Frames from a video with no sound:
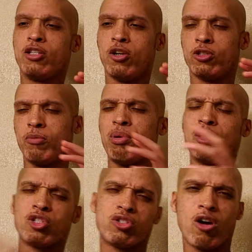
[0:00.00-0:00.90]
to be
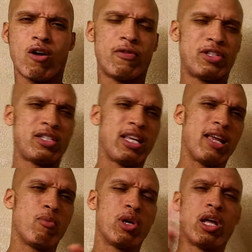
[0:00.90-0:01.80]
the star of a
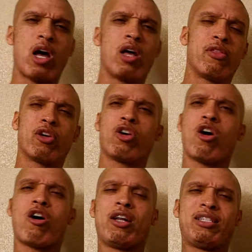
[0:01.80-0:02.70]
team when the other
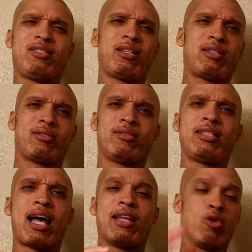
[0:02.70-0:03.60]
guard is just
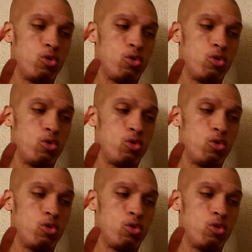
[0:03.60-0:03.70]
not,